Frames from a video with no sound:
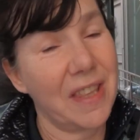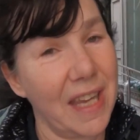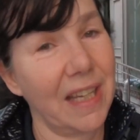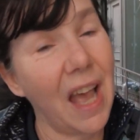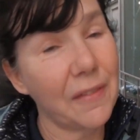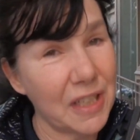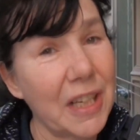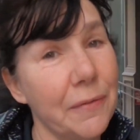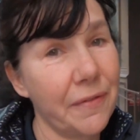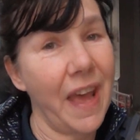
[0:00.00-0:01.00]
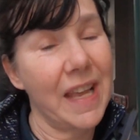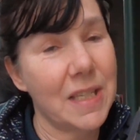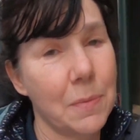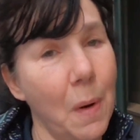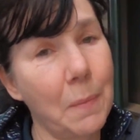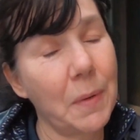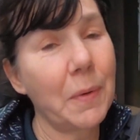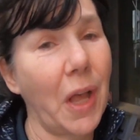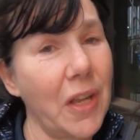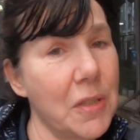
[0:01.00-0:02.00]
thing. I have to confess, when we
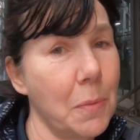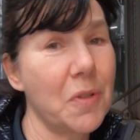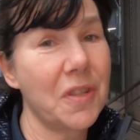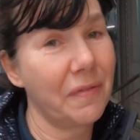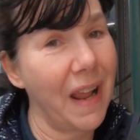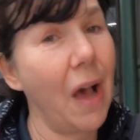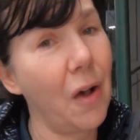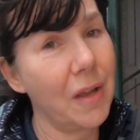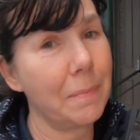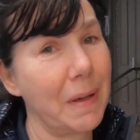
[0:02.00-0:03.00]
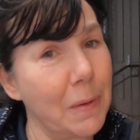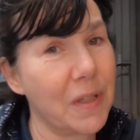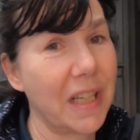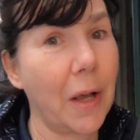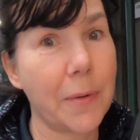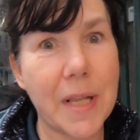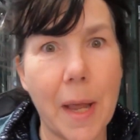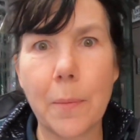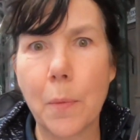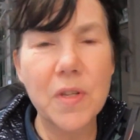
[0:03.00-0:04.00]
were going towards the Flatiron Building, I was
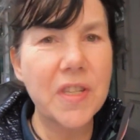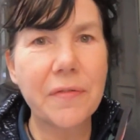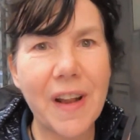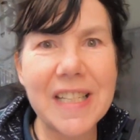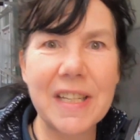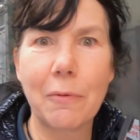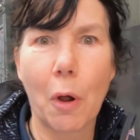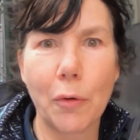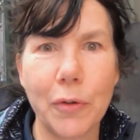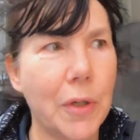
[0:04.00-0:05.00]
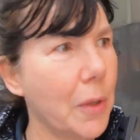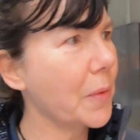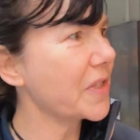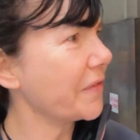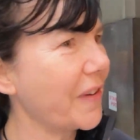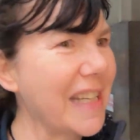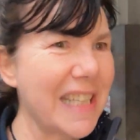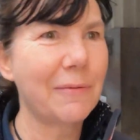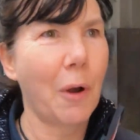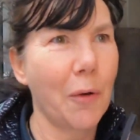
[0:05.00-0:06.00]
like, what's the Flatiron? What's the
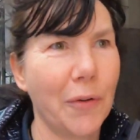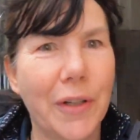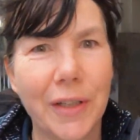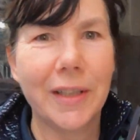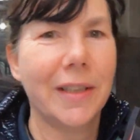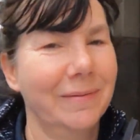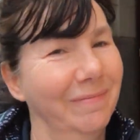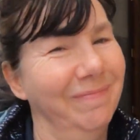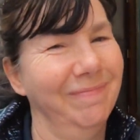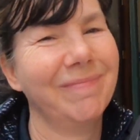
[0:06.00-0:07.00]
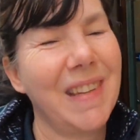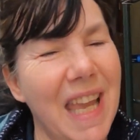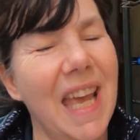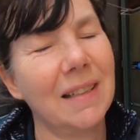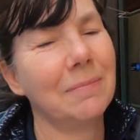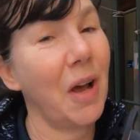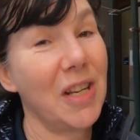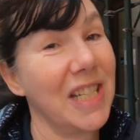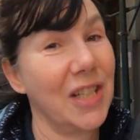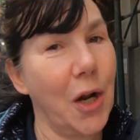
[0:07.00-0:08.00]
Flatiron? Yeah, I
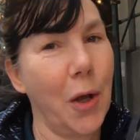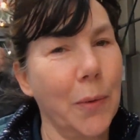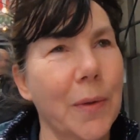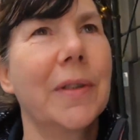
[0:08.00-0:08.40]
didn't know.